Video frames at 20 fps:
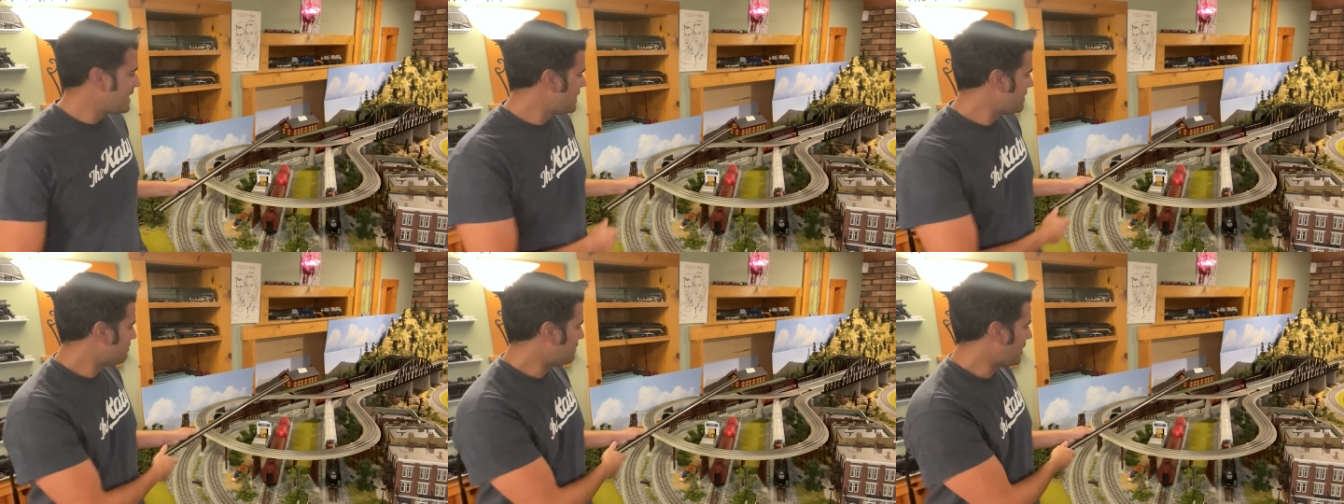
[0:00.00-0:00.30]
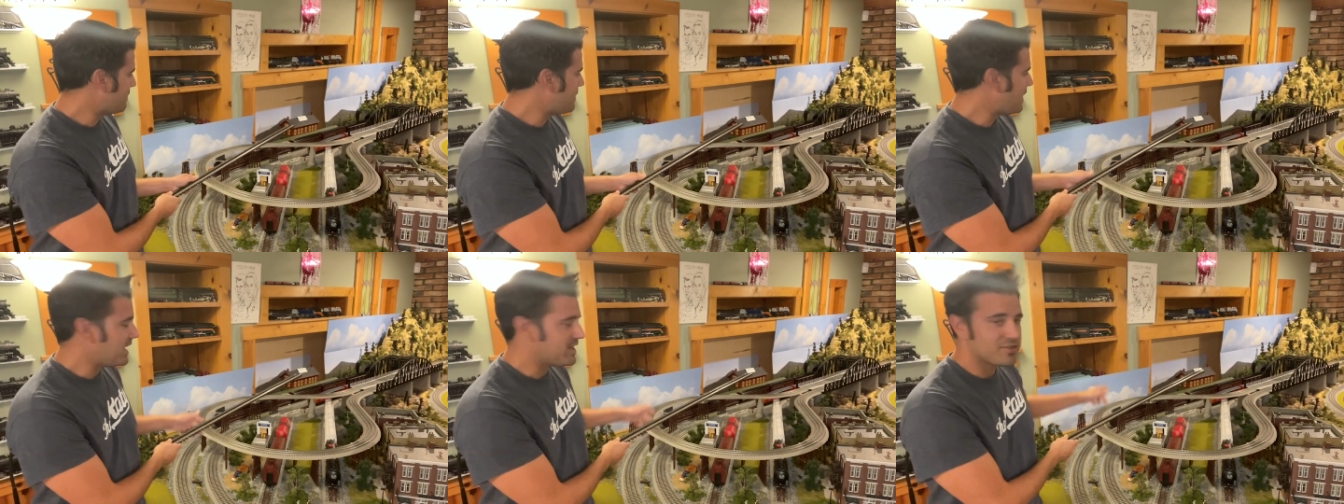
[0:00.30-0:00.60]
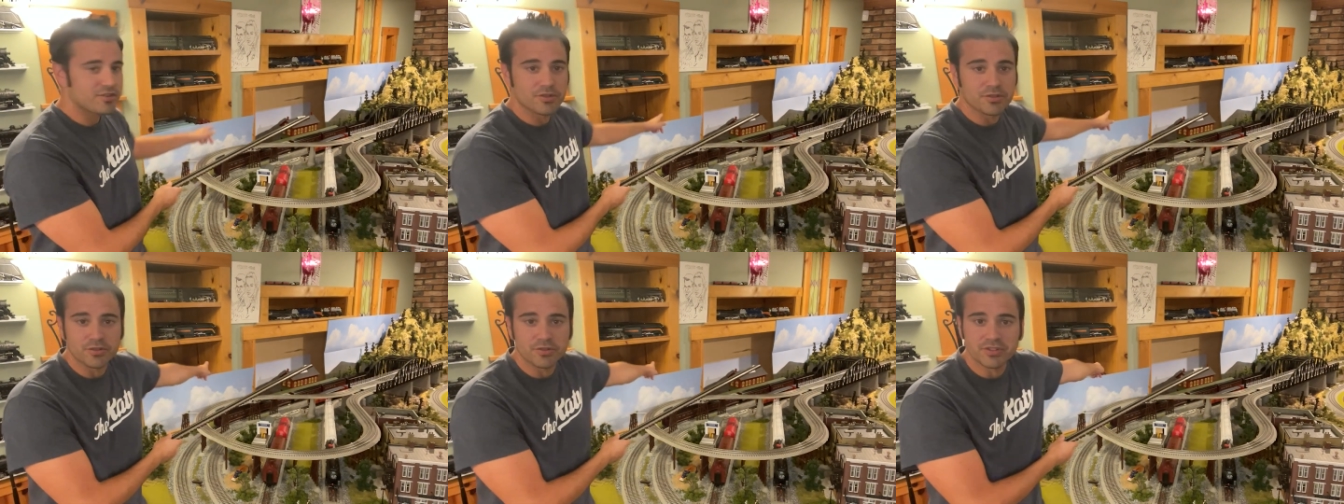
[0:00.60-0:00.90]
My
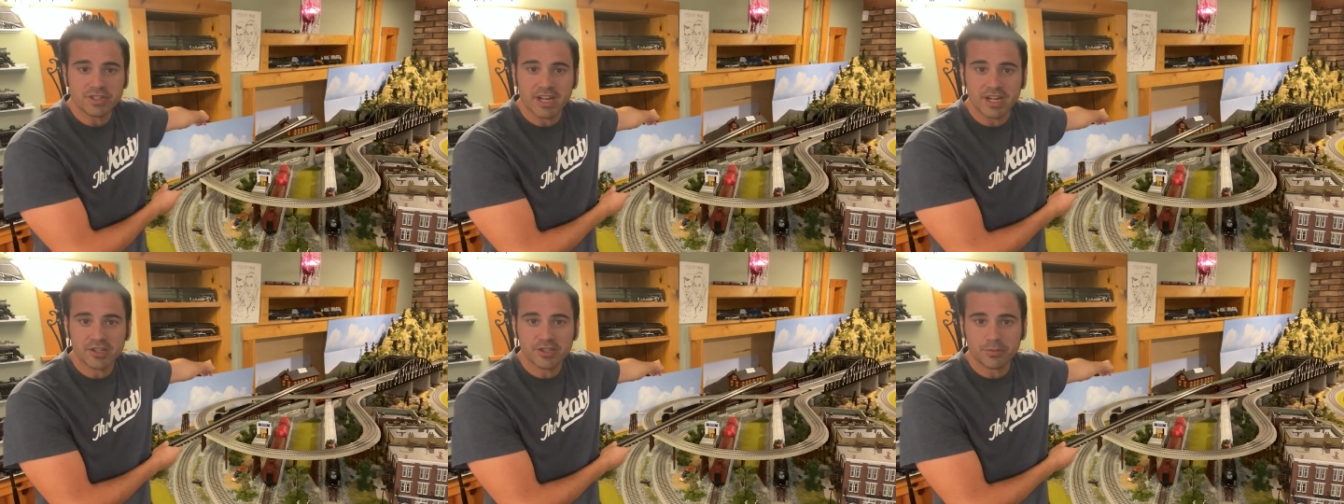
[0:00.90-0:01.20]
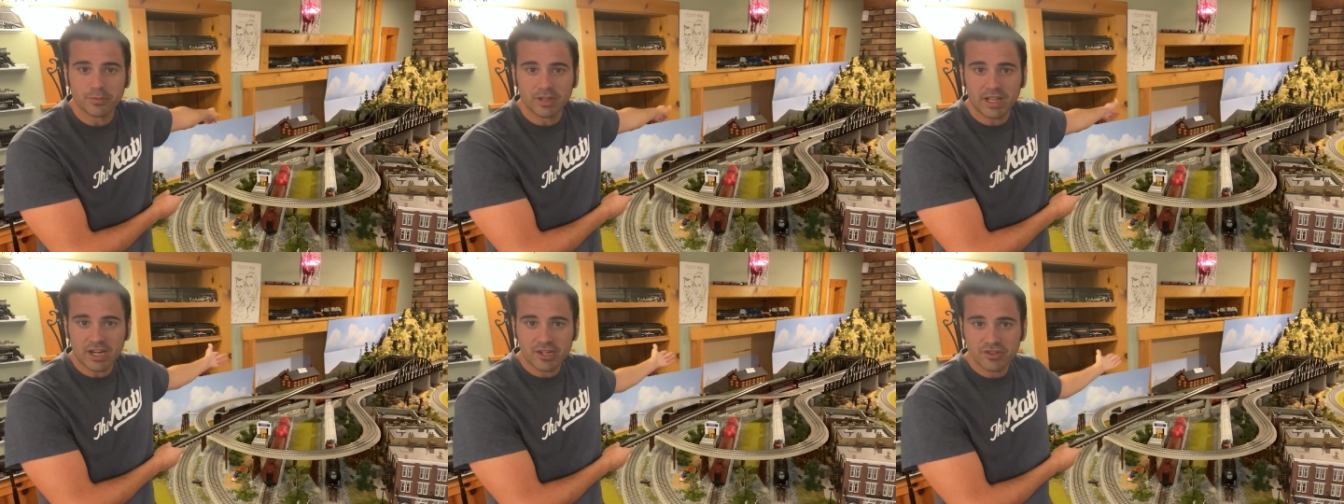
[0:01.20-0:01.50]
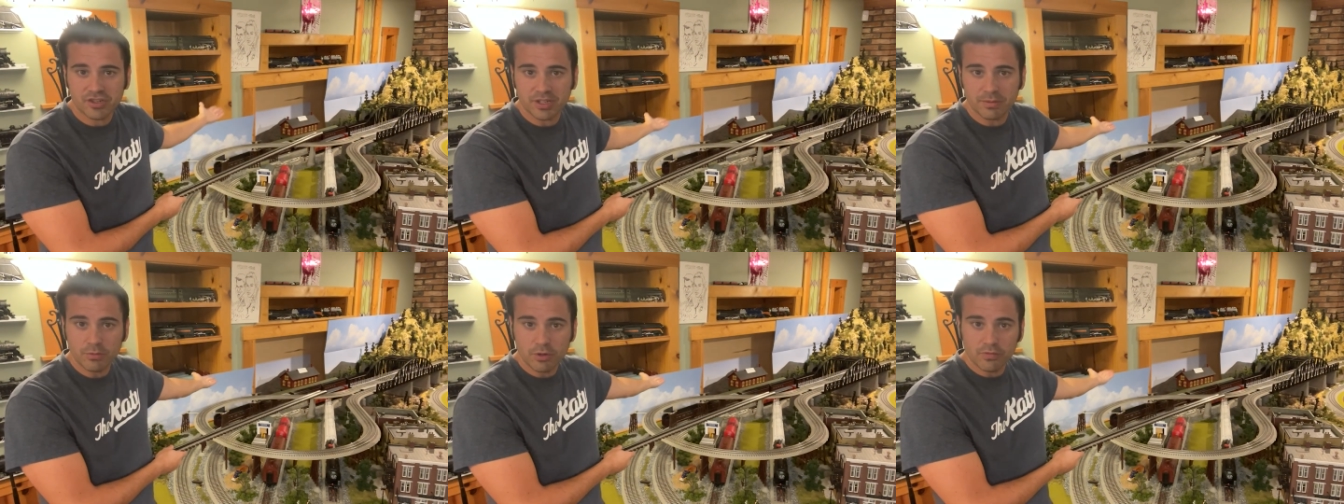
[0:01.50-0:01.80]
passenger station will
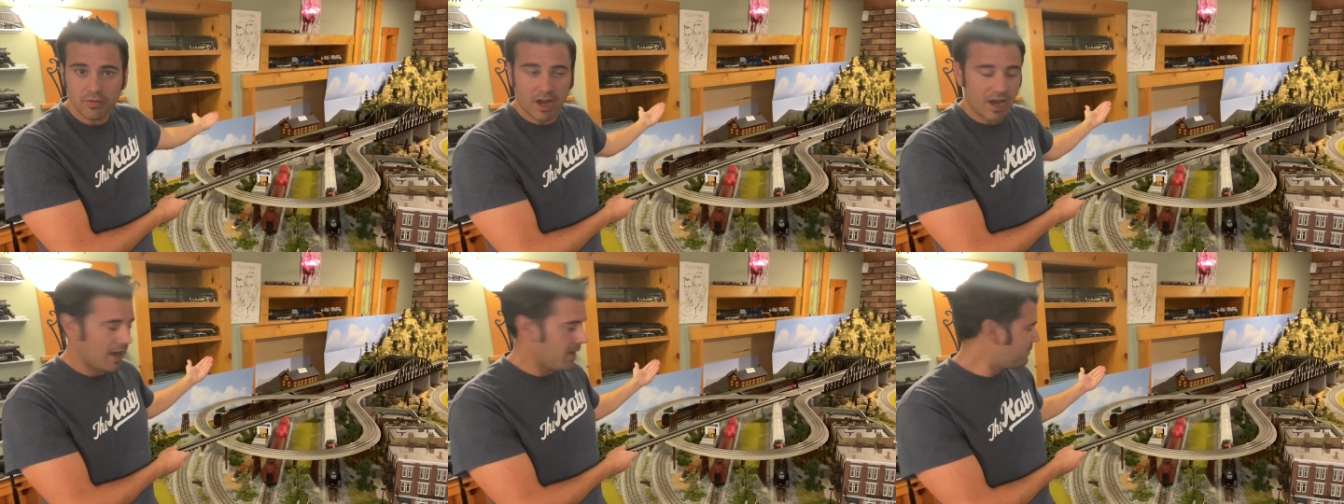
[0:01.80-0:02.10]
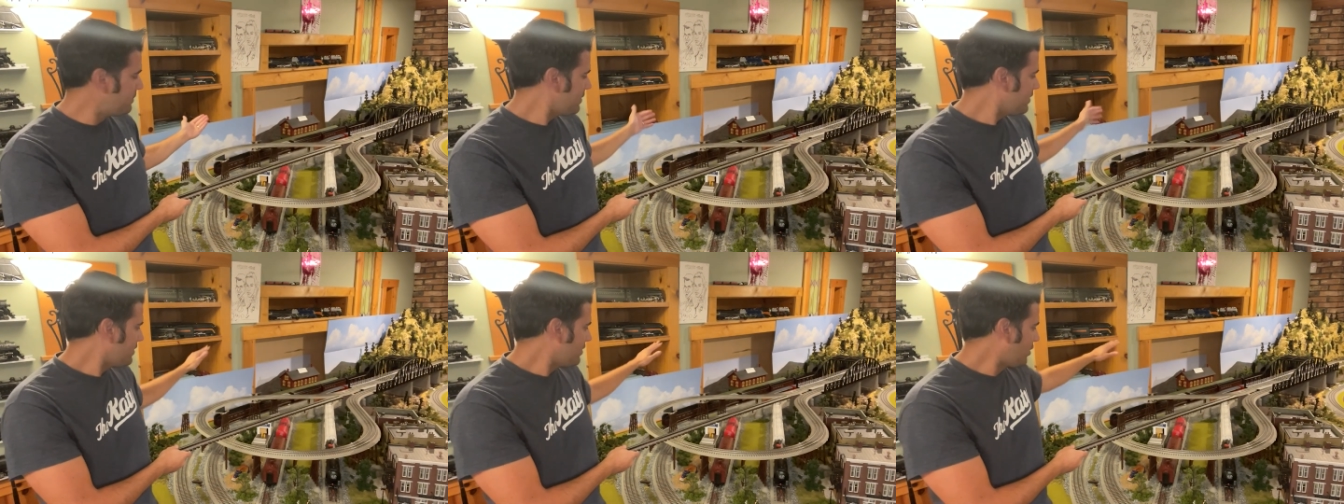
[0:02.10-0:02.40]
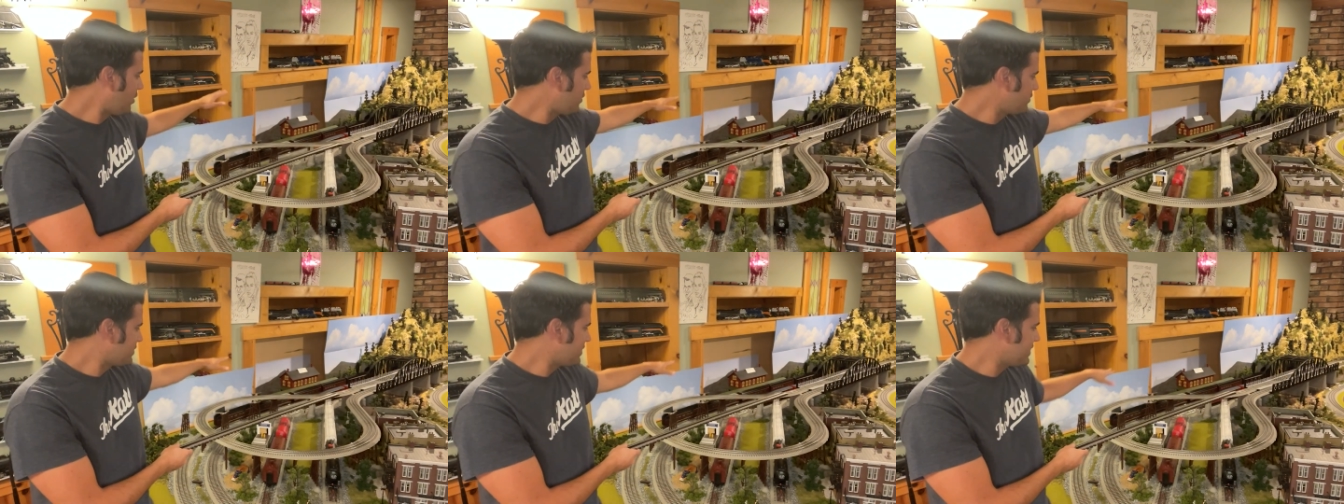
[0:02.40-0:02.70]
actually move up
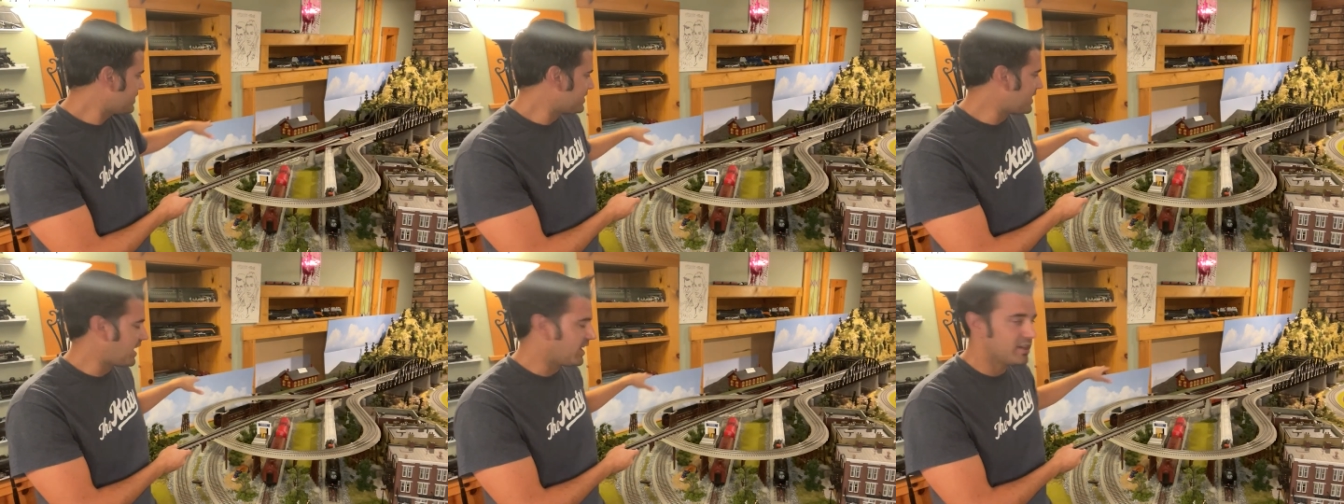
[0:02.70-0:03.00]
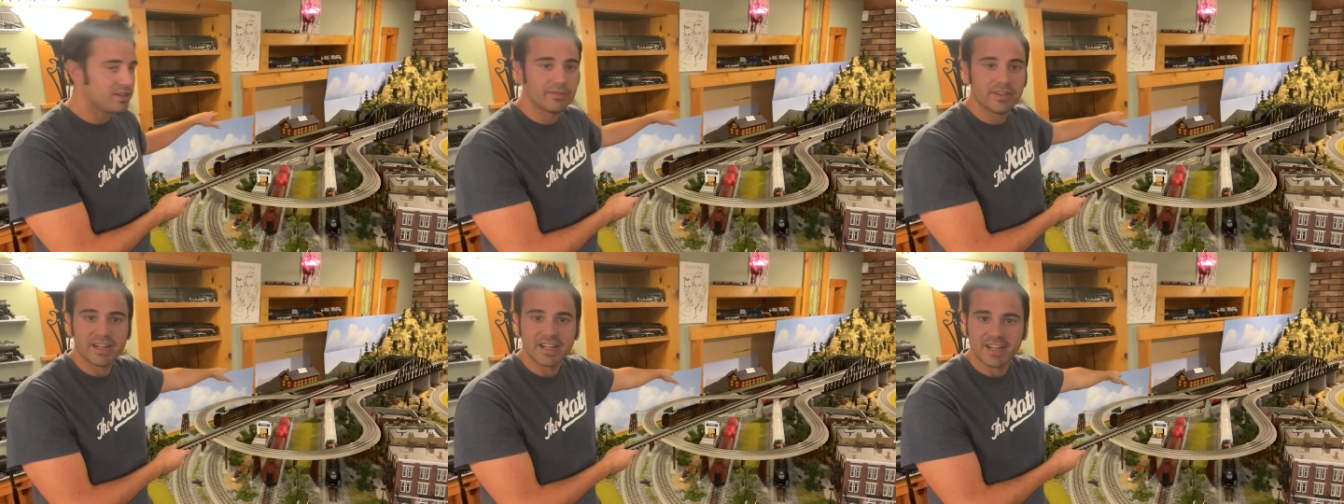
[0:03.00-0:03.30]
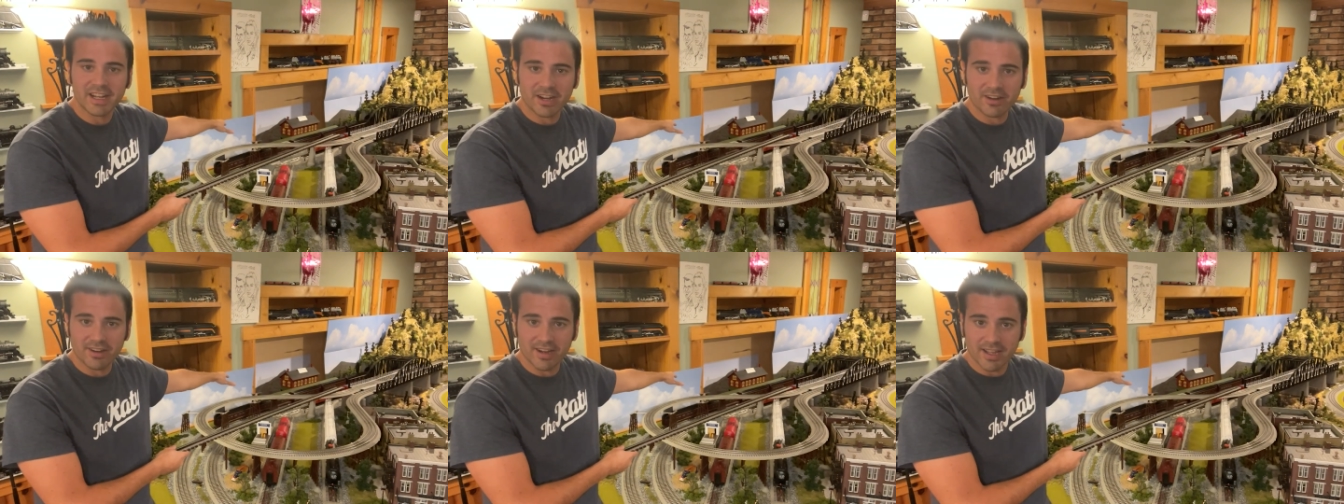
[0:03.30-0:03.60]
onto this elevated
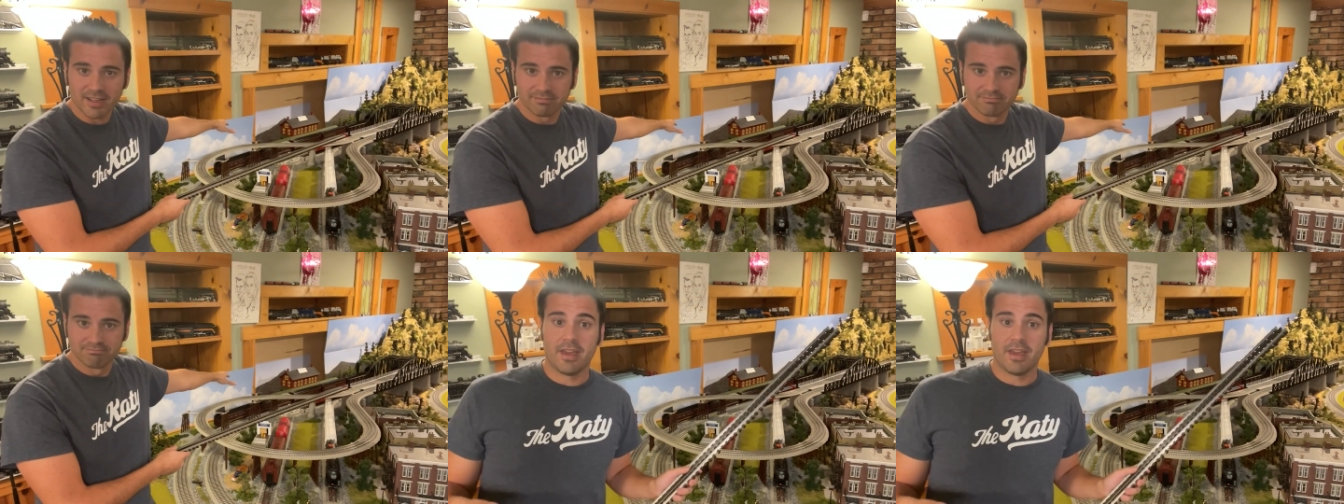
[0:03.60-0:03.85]
area.